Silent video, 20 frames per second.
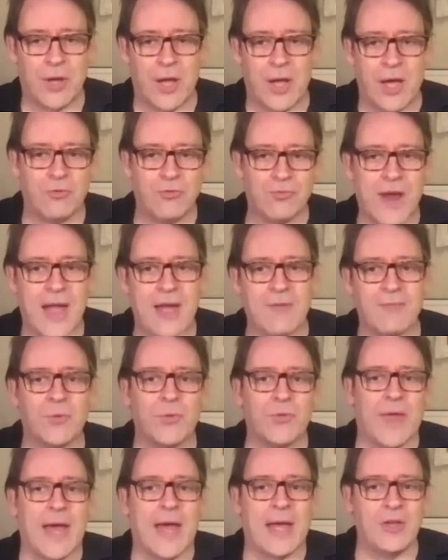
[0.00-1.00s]
unravel
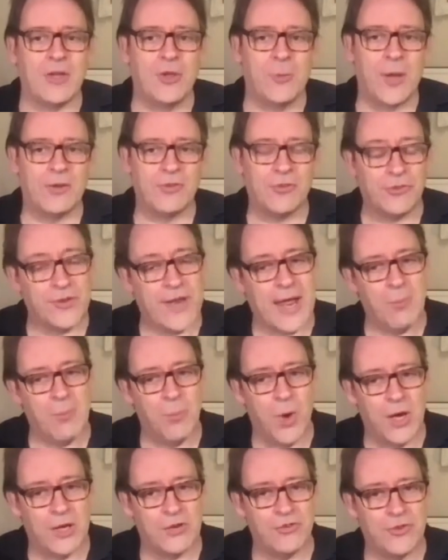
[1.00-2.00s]
that, you understand
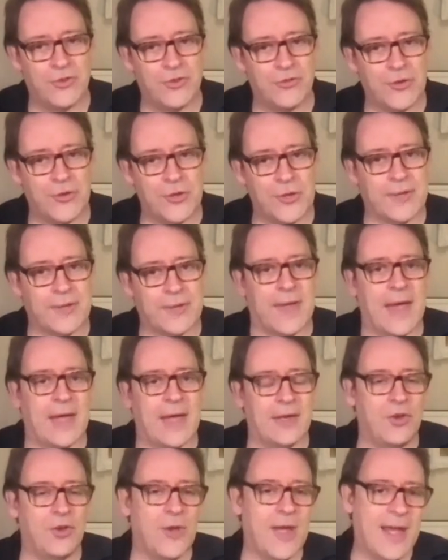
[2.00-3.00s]
why she's doing that,
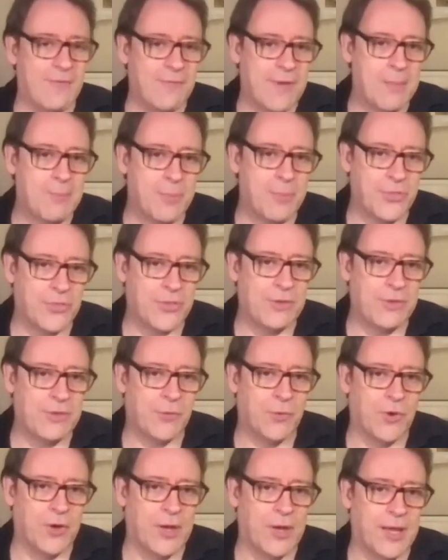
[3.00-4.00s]
and you have empathy
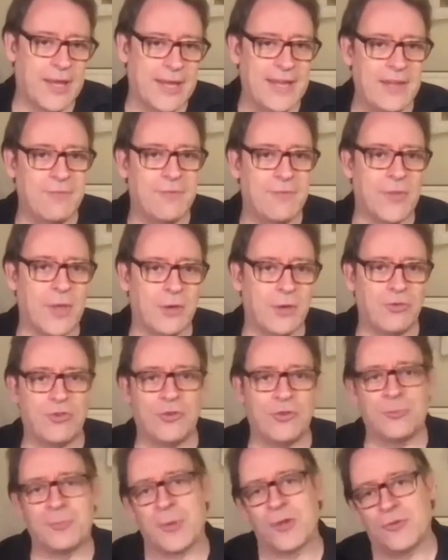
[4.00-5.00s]
for her, even though she's
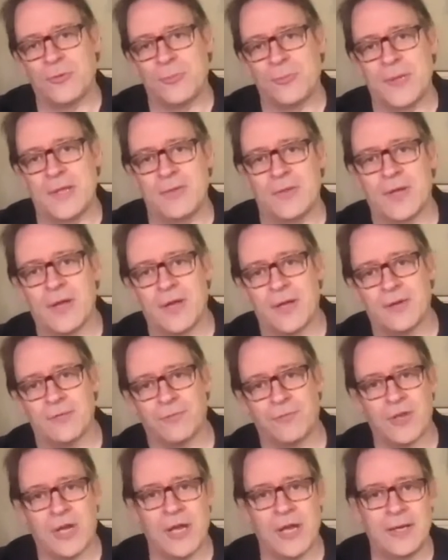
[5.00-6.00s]
supposed to be the kind of
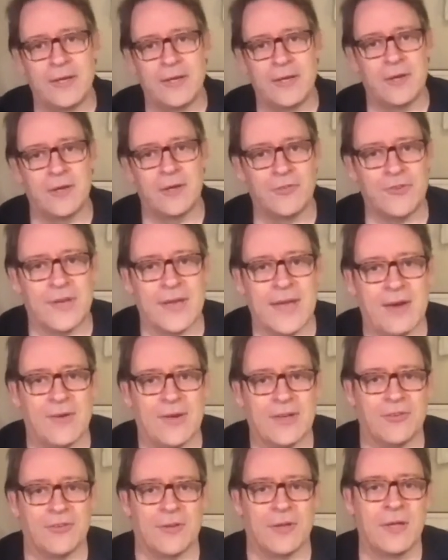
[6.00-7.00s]
slightly nasty
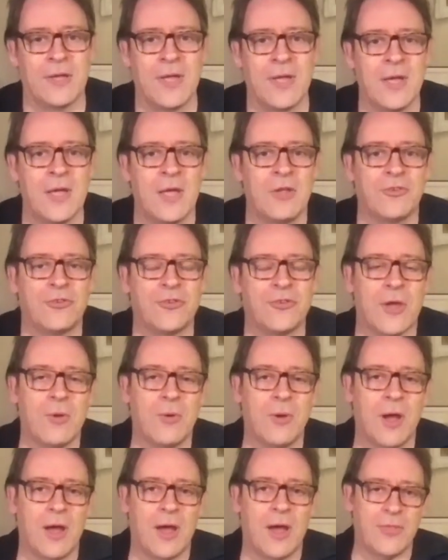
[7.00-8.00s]
character. So
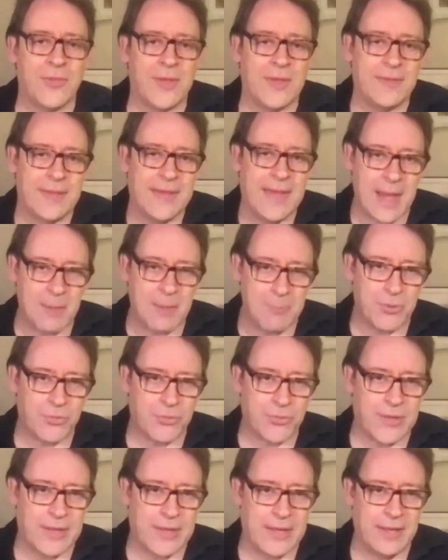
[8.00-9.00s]
I think the
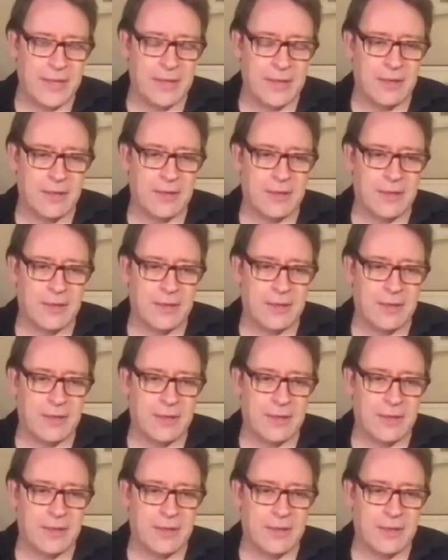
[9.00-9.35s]
empathy